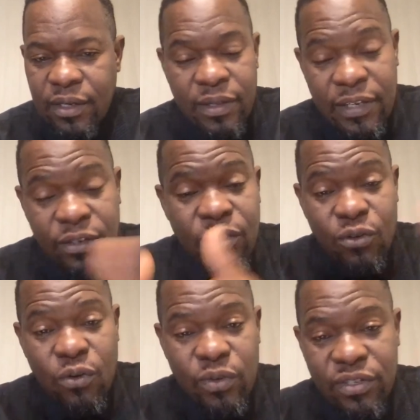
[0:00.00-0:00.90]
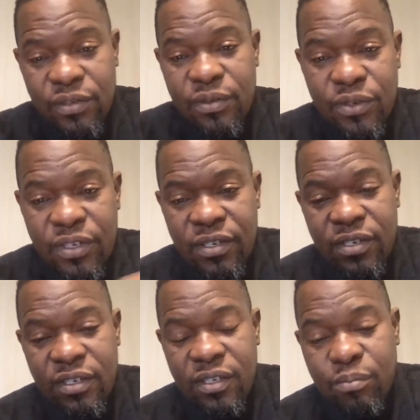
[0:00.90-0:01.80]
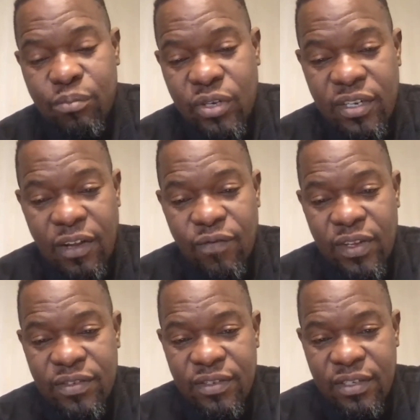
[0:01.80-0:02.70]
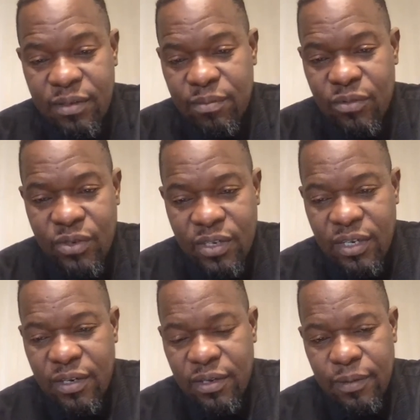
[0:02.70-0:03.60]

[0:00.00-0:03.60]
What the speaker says: there's nothing wrong with reading the book in advance. You can